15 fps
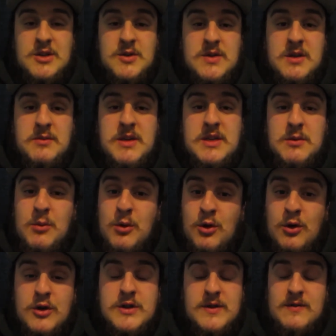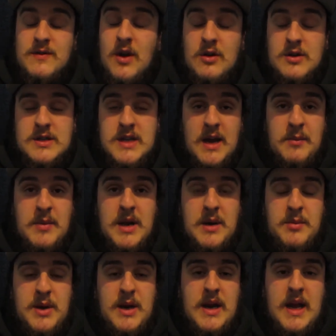there's going to be some awesome vlogs coming
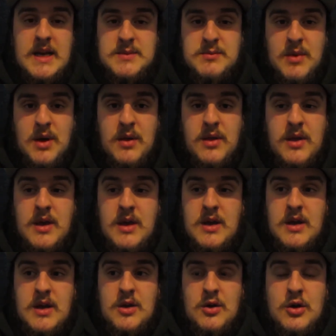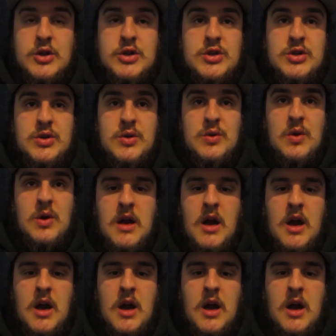up in the next month or two.